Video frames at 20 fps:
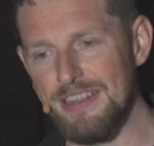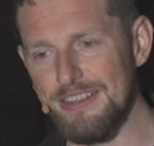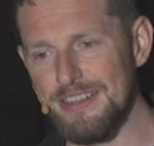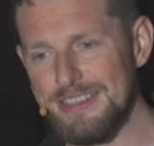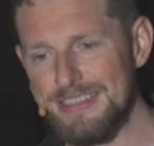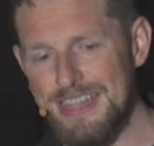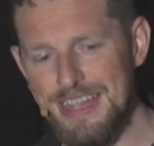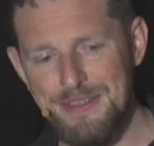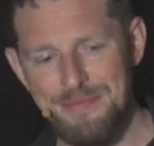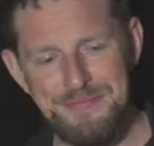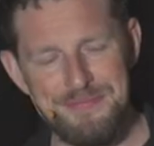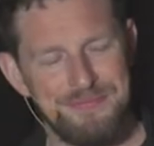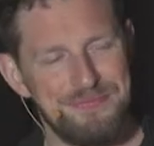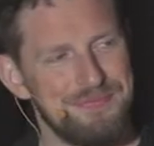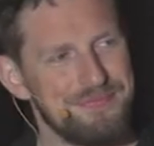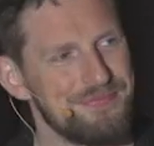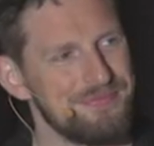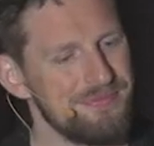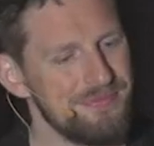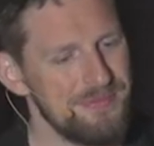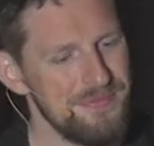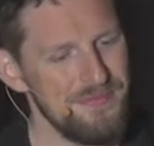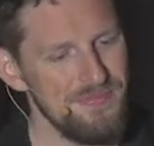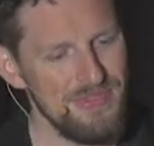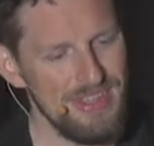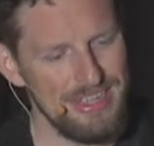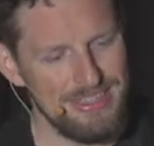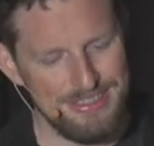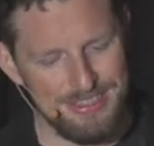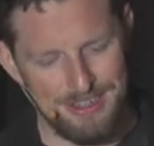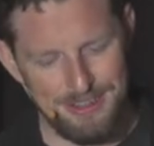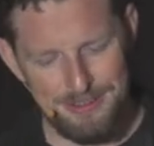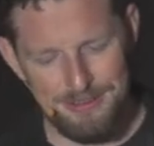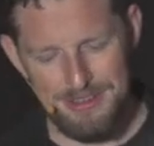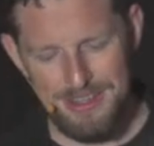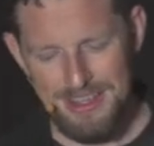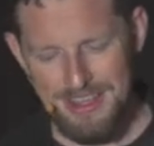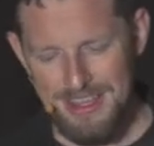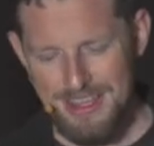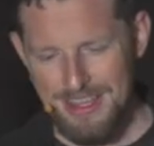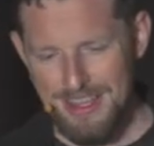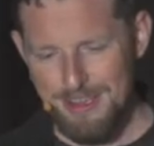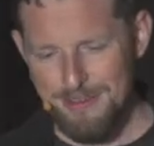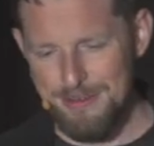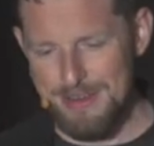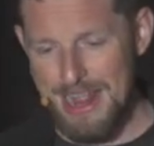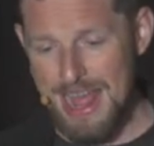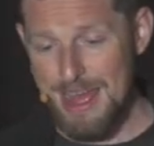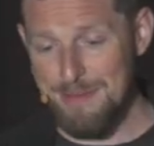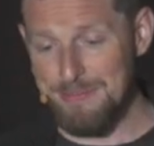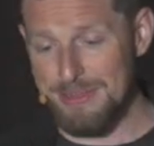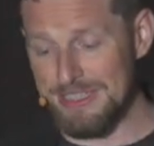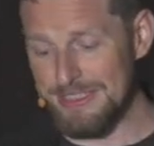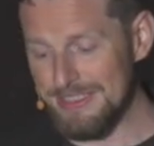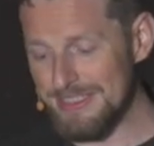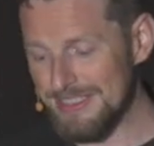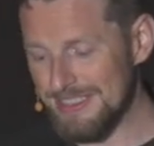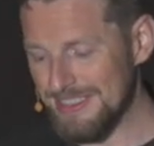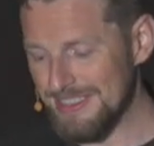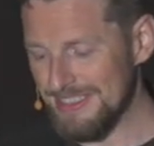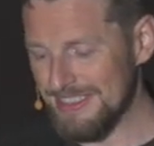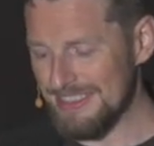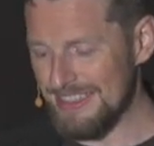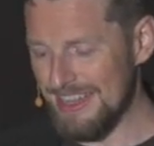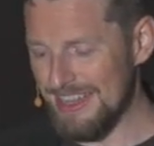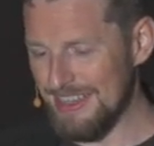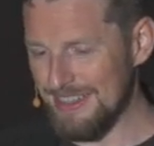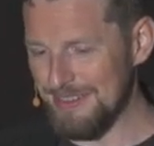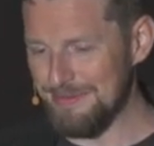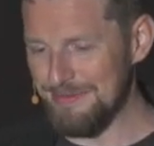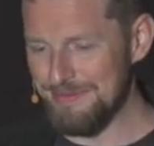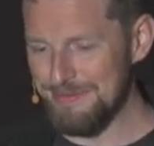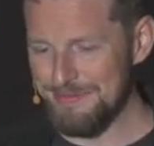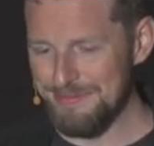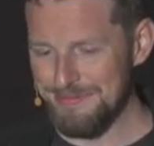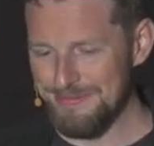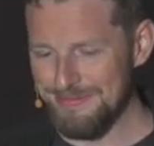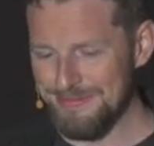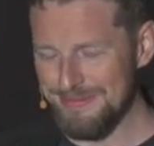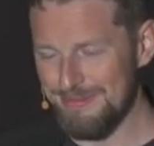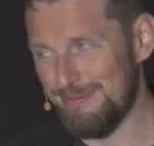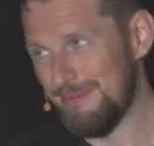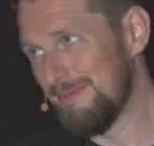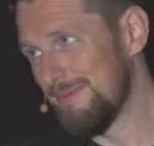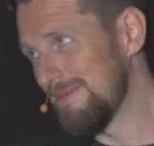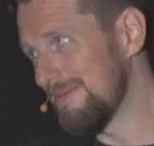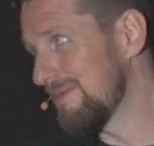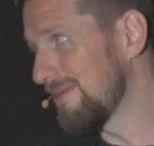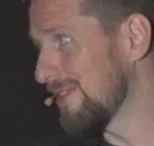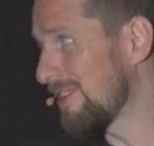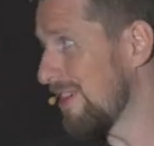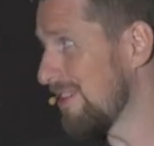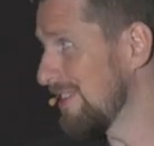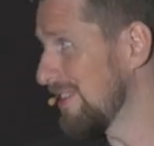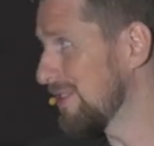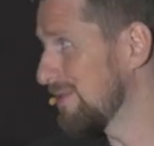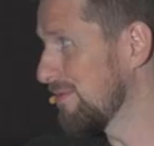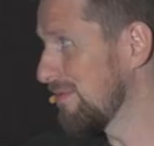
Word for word: are the same." So what happens? Um, we're calling this